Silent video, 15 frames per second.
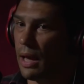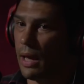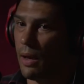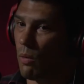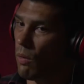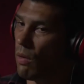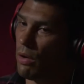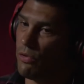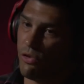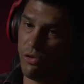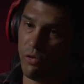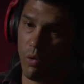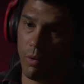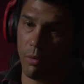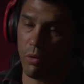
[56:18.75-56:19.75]
day or on
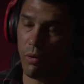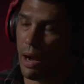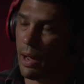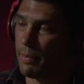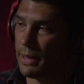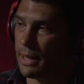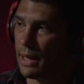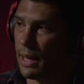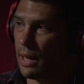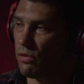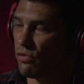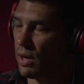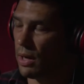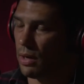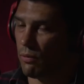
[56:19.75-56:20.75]
just normal grappling day,
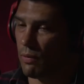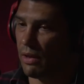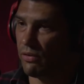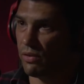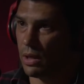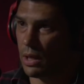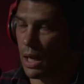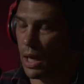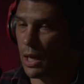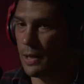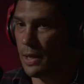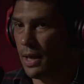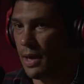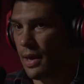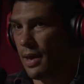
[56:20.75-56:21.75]
training wrestling day.
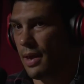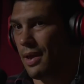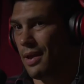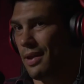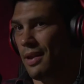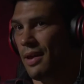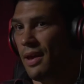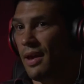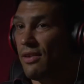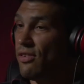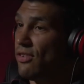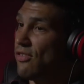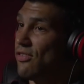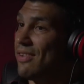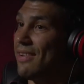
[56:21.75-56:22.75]
And
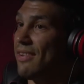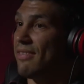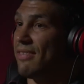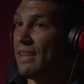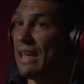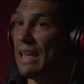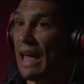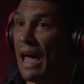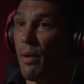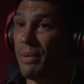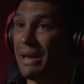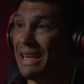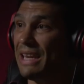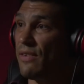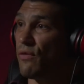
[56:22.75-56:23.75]
it's interesting to see how
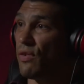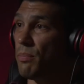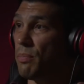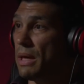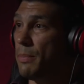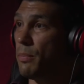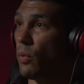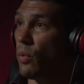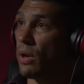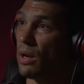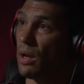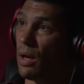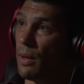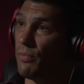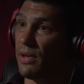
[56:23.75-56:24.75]
many different people
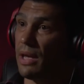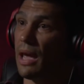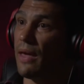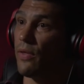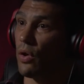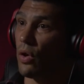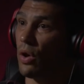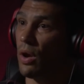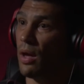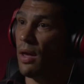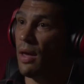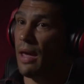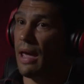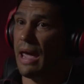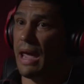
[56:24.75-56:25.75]
can come together
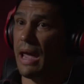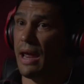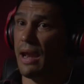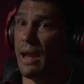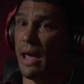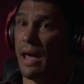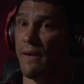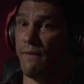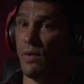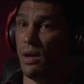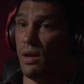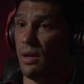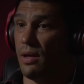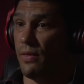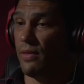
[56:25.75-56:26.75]
and have
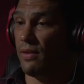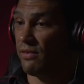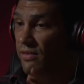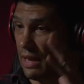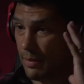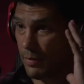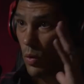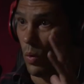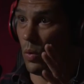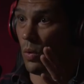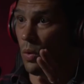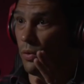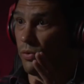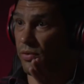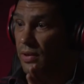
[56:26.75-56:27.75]
the same
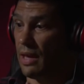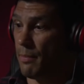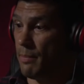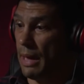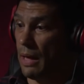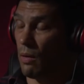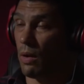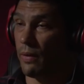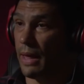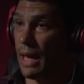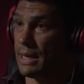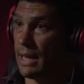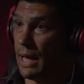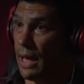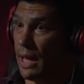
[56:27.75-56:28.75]
goal to get better on
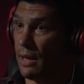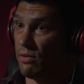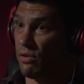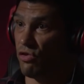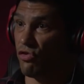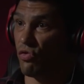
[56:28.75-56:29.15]
that day, to